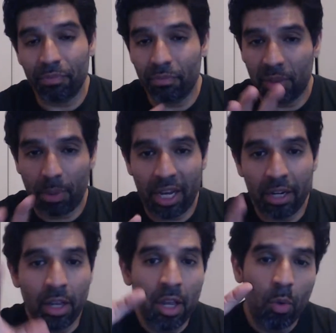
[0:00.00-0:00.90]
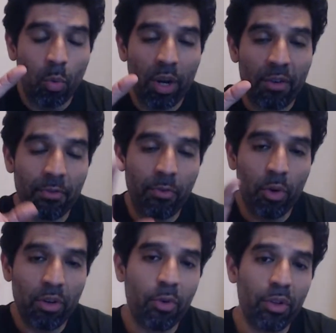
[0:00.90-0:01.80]
spot, where from
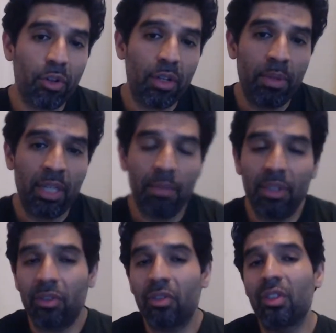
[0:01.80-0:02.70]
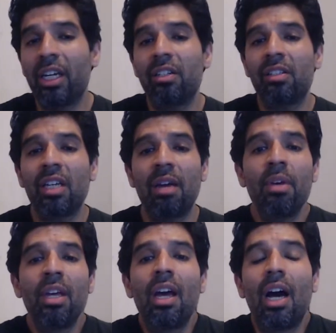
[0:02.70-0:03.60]
4 to 4:30 p.m. Eastern Standard
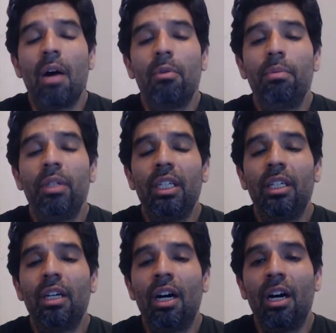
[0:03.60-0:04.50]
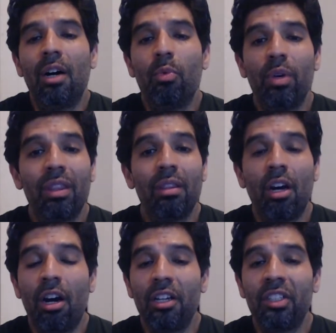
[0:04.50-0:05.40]
Time, I will be with
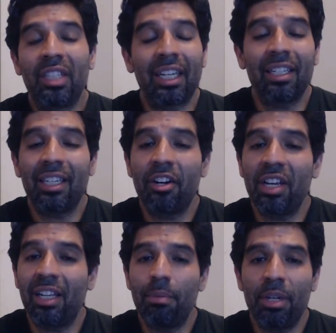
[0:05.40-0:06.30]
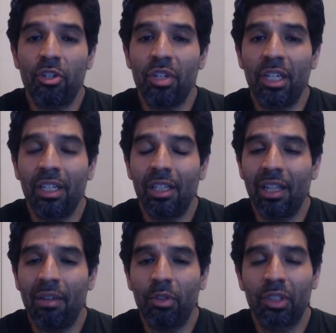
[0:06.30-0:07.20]
our secondary elementary
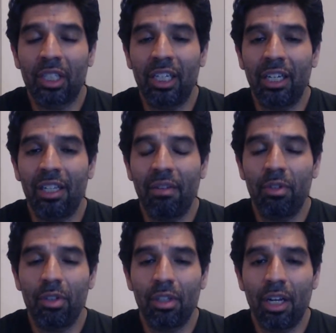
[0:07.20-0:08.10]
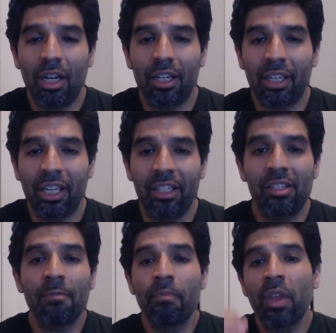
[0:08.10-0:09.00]
level
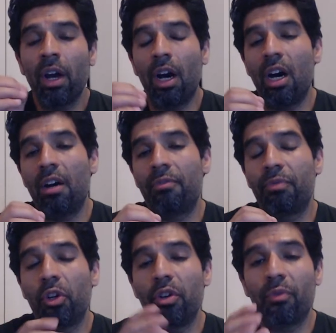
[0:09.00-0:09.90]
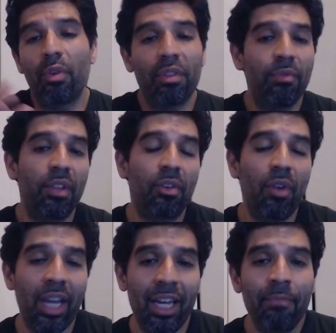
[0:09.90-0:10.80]
kids, 3rd, 4th, and 5th
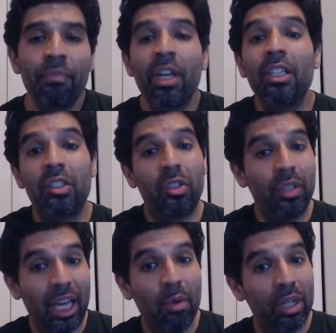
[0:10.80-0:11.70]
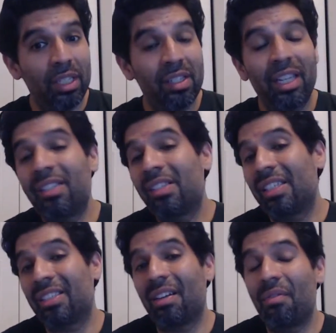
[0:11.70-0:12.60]
grade. Today, Wednesdays,
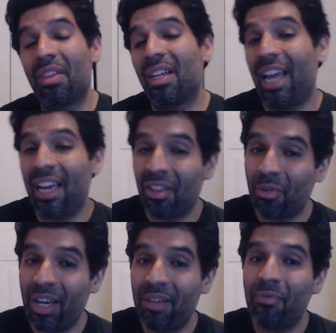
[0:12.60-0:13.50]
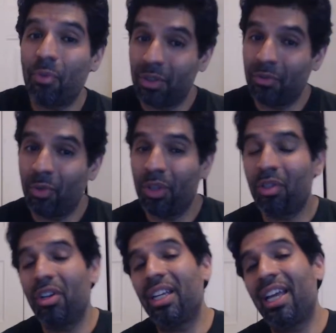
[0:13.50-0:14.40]
6th, 7th, and 8th grade, 4 to
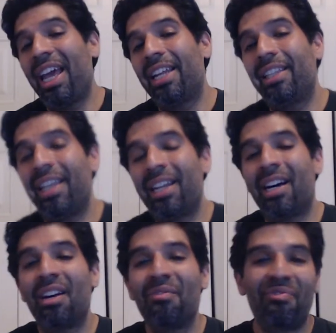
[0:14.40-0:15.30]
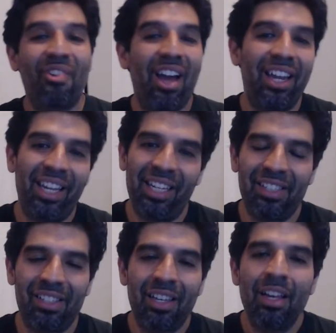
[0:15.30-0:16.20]
4:30. And then on
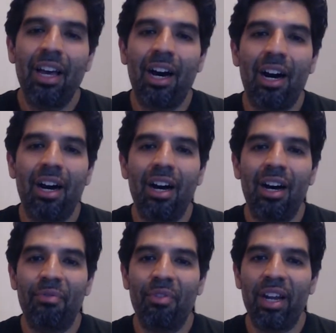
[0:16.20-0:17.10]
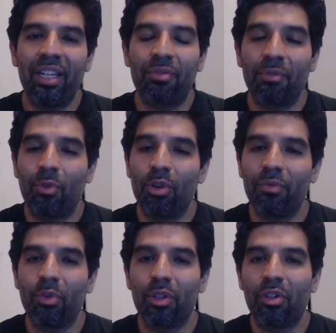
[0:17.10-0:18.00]
Fridays from 4
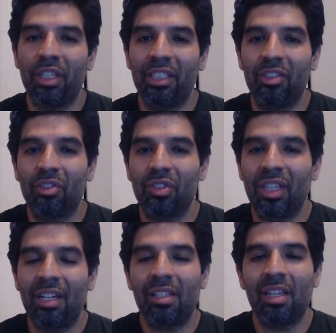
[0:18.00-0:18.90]
to 4:30 Eastern Standard